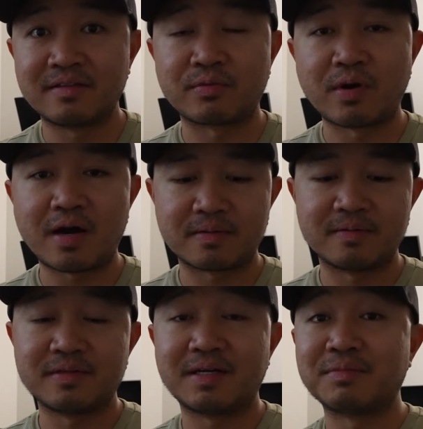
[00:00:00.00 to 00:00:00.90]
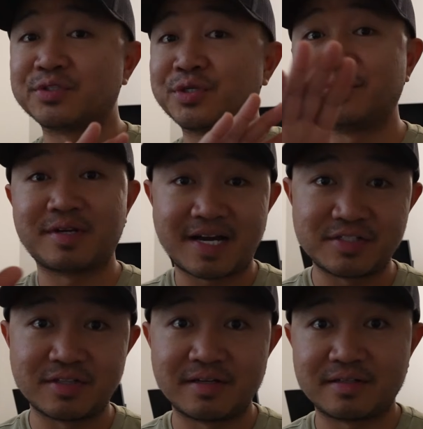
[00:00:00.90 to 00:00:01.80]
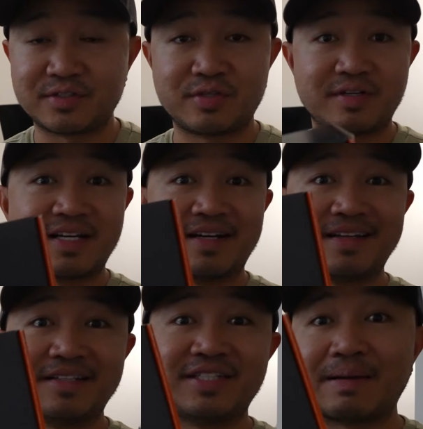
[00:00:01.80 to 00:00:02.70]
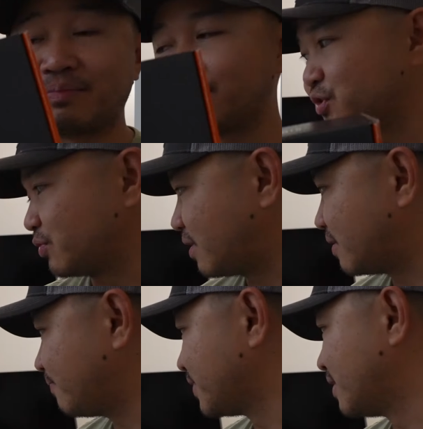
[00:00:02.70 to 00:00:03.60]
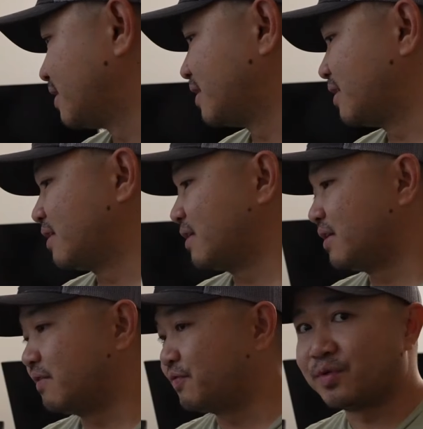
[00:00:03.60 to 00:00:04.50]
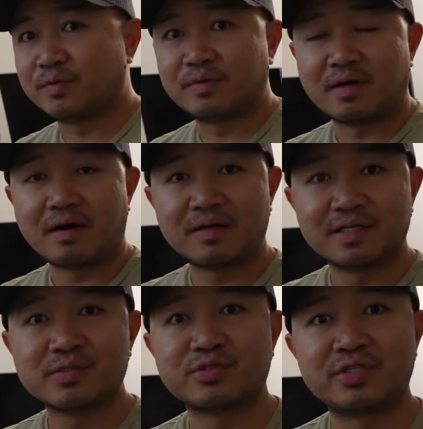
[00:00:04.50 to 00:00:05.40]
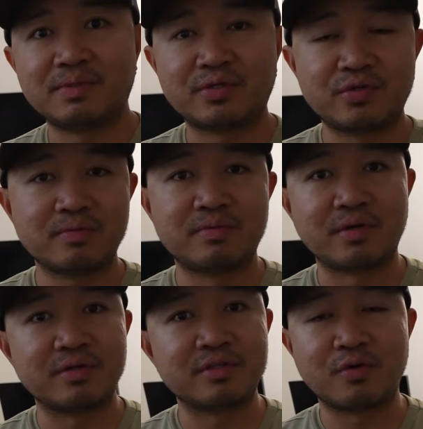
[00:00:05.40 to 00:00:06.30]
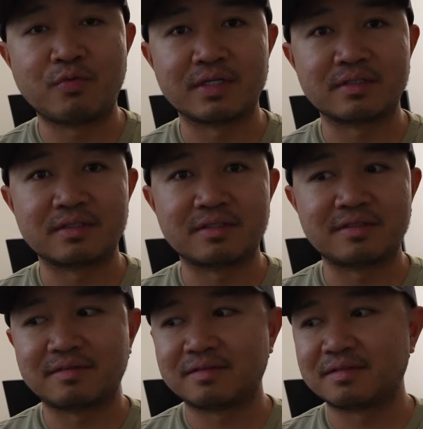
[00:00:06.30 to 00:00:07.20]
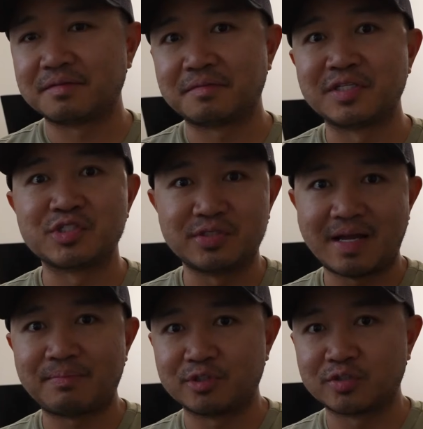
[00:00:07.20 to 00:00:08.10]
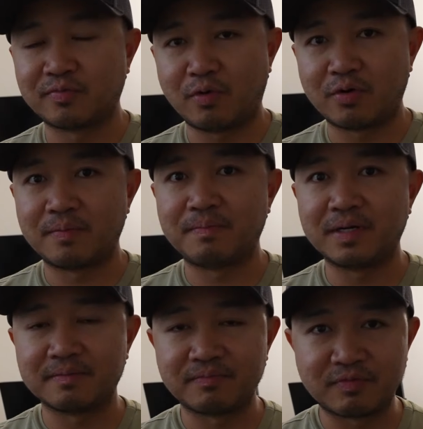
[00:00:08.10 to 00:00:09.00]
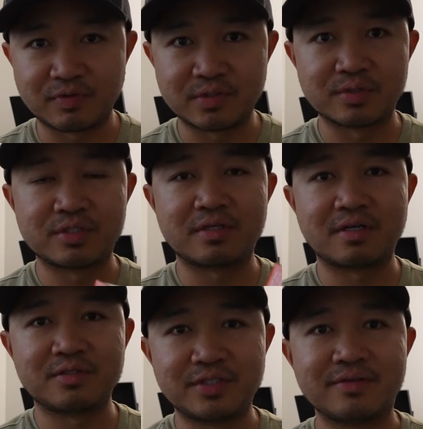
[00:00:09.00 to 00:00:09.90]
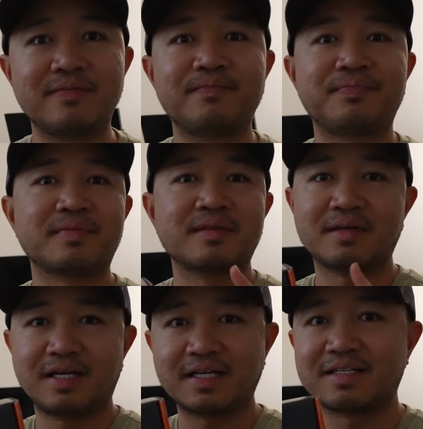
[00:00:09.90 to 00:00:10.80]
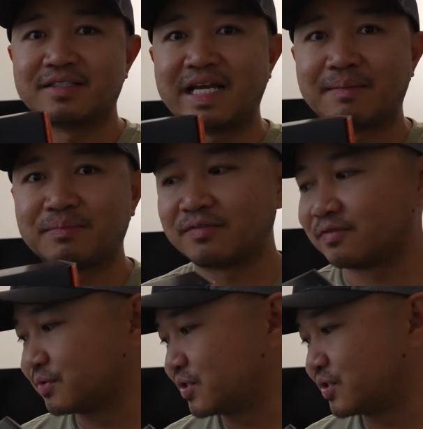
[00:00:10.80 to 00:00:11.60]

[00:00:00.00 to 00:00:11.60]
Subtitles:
throttle. I'm gonna show you guys later. So I got a damper as well. If you are into Simucube, we already know what this damper is for, but for those that are new, I got a damper from